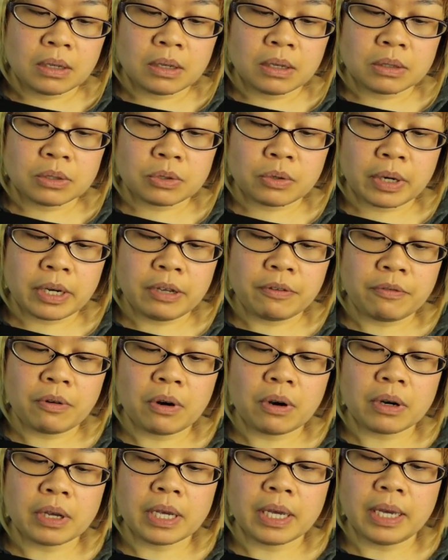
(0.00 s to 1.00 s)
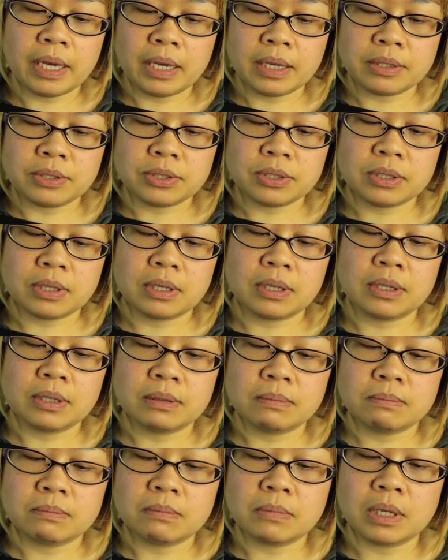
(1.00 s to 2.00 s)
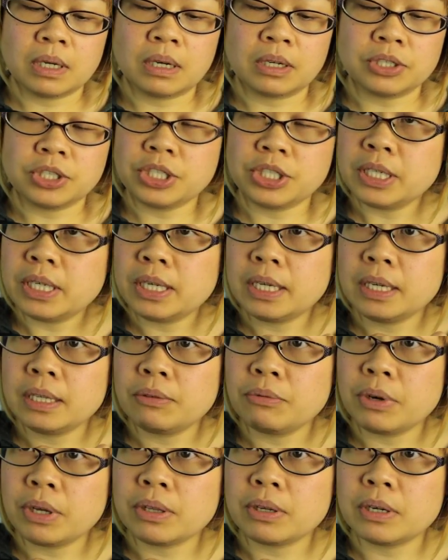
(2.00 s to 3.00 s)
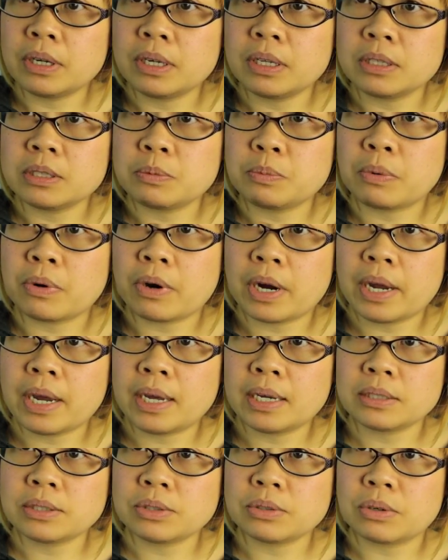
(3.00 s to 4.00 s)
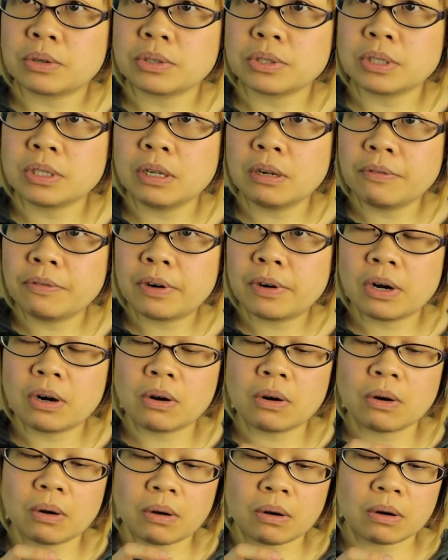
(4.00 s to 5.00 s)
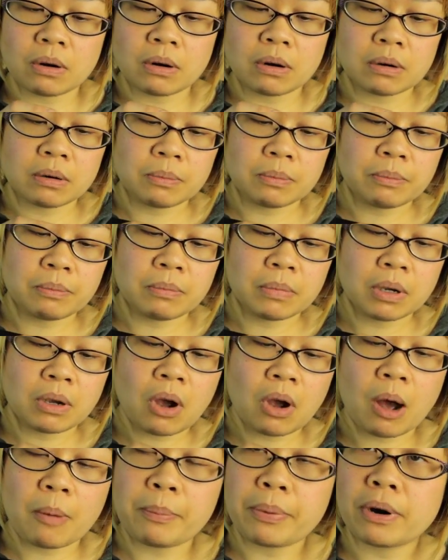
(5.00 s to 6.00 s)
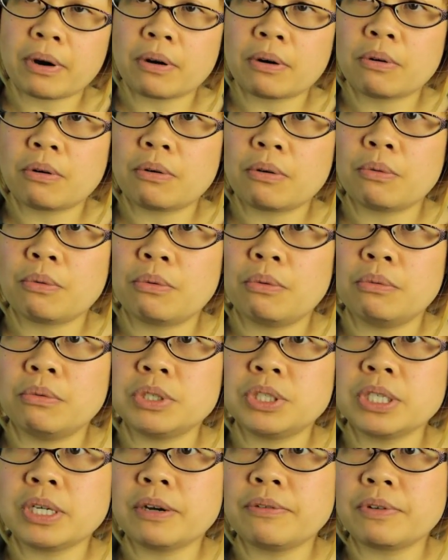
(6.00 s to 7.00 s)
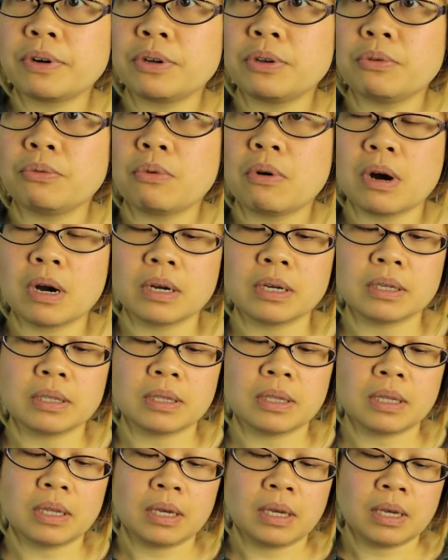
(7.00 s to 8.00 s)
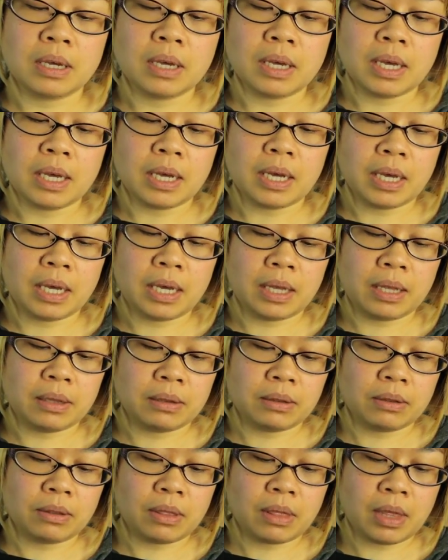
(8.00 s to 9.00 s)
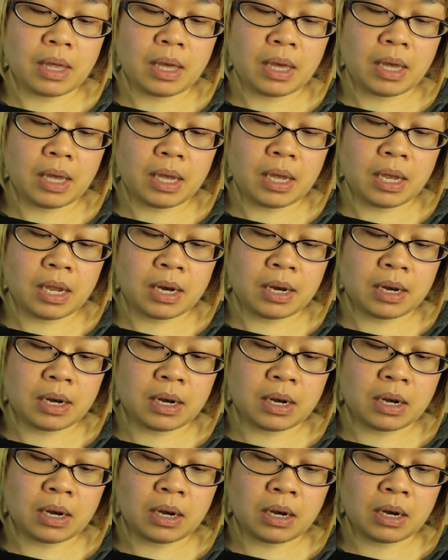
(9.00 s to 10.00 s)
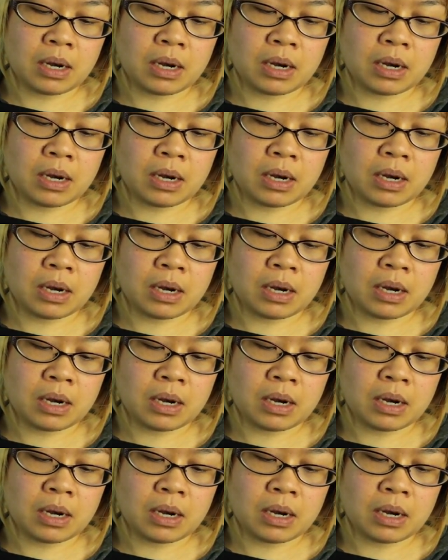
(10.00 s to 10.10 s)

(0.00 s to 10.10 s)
24 gauge sheet, whether it's brass or silver or copper, or whichever you want. And then